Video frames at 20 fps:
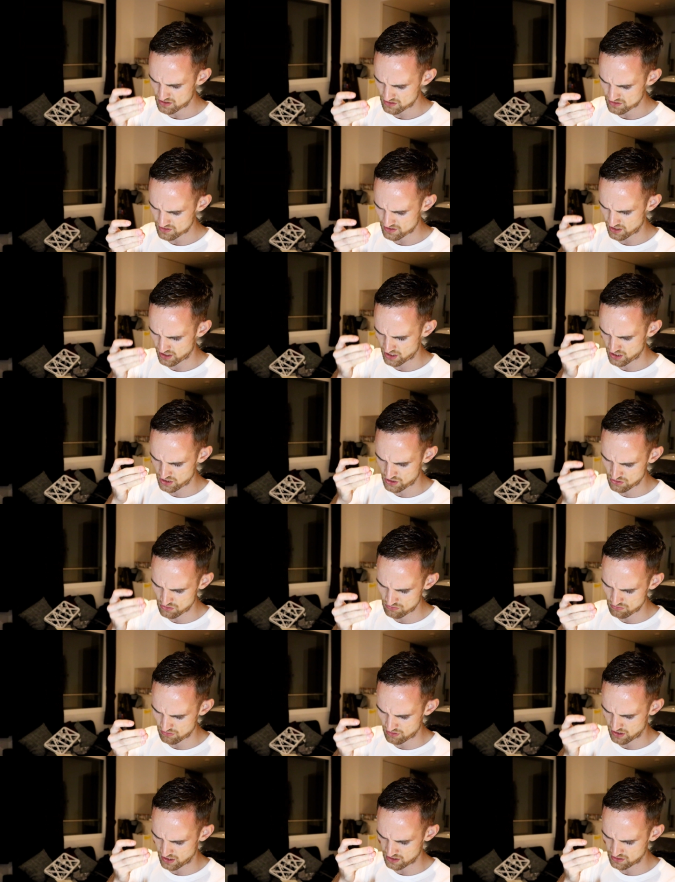
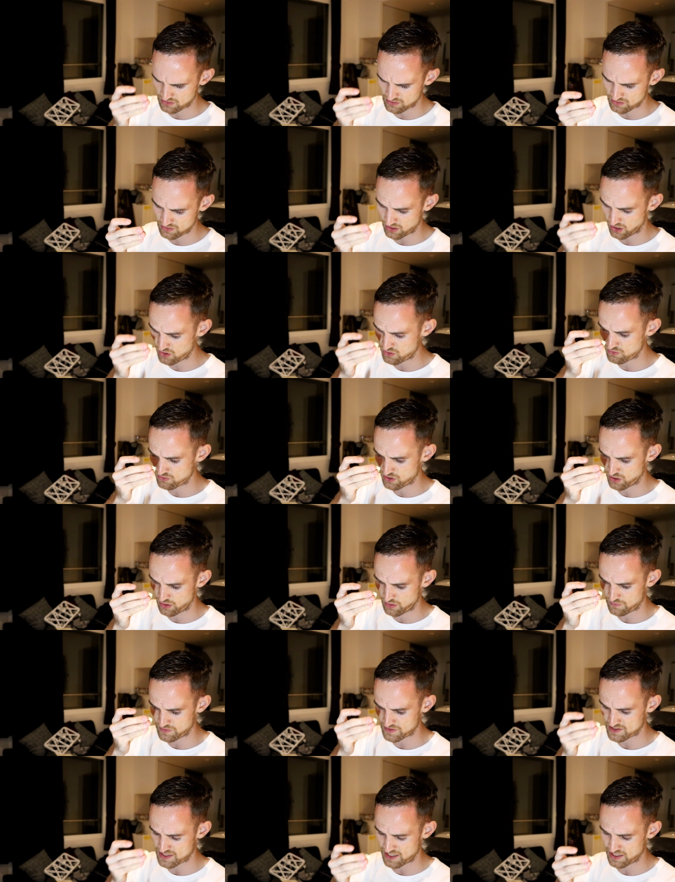So I don't know
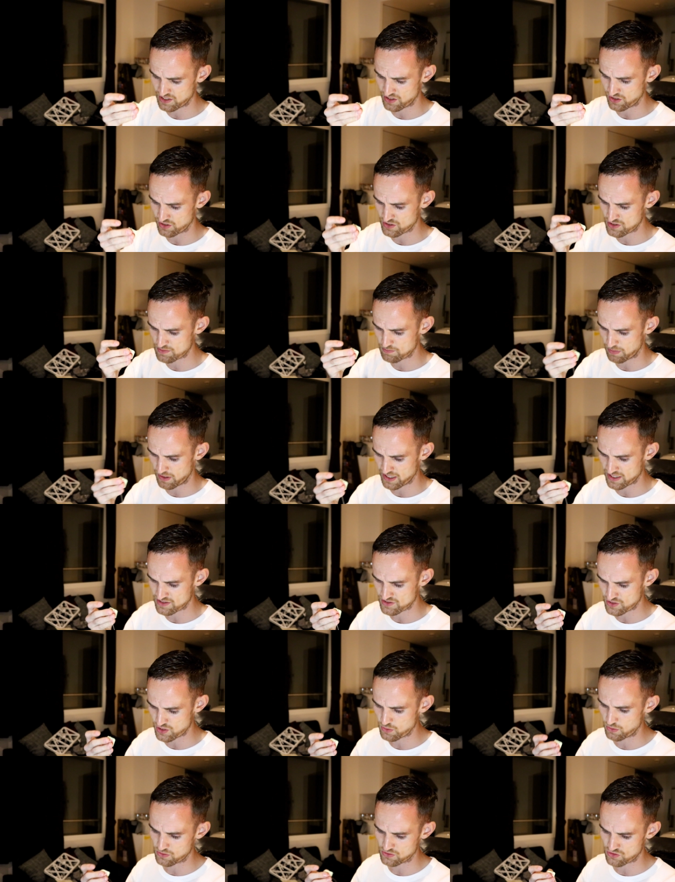if it's any good, but it's
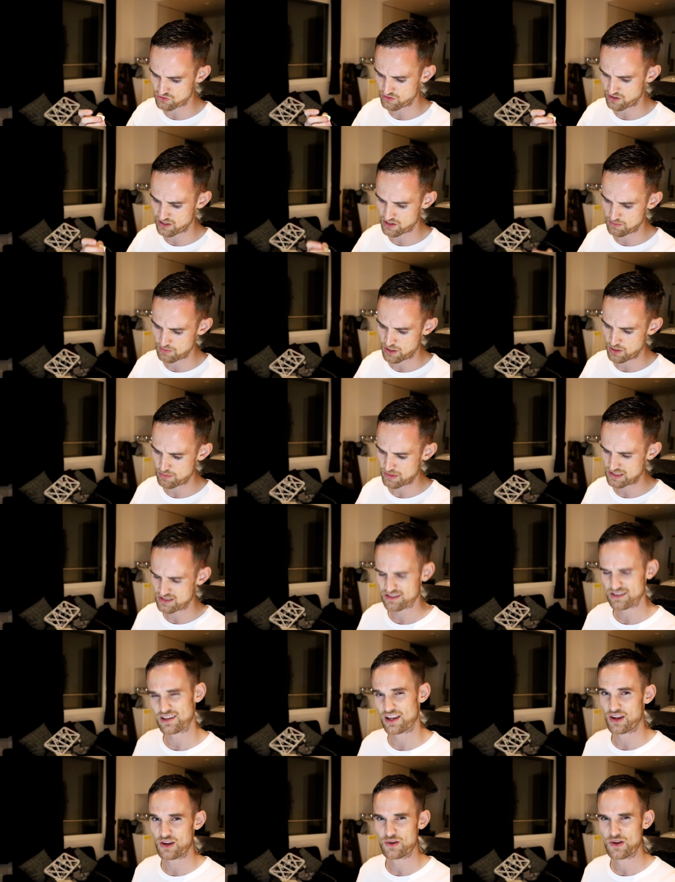too hot to drink at the moment.
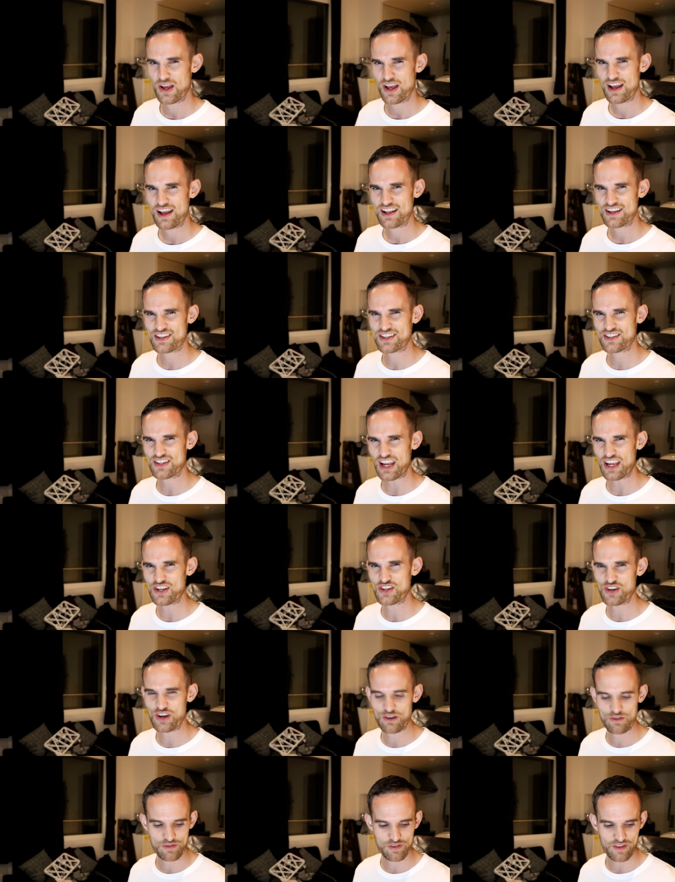So stay
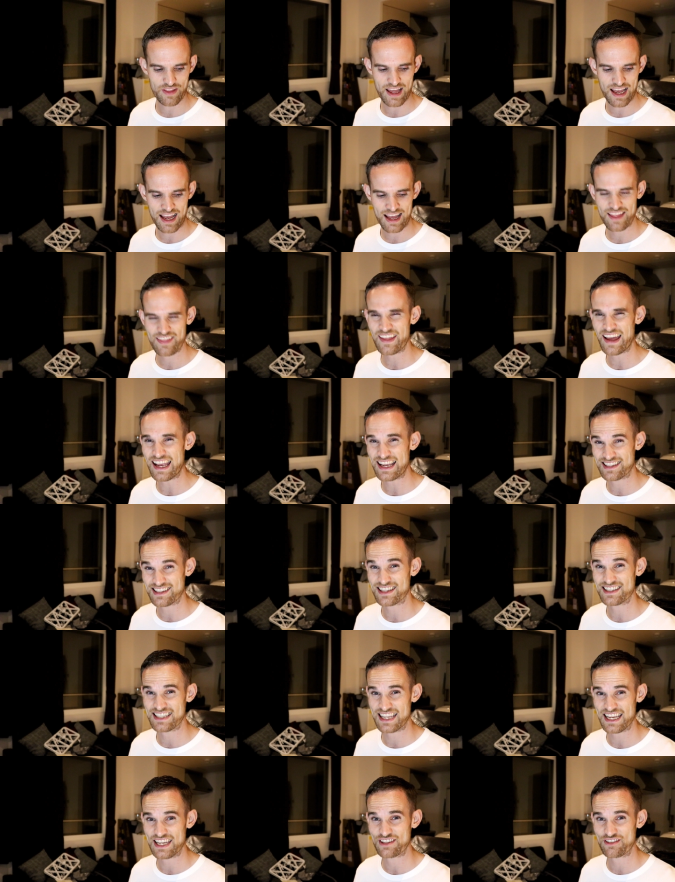tuned for that. That is a
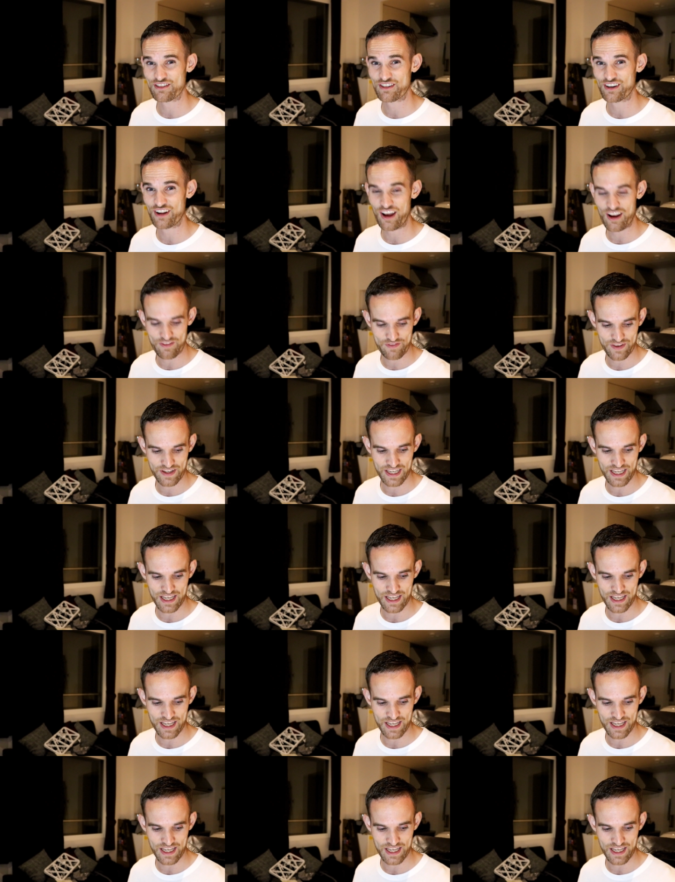teaser and a half, innit?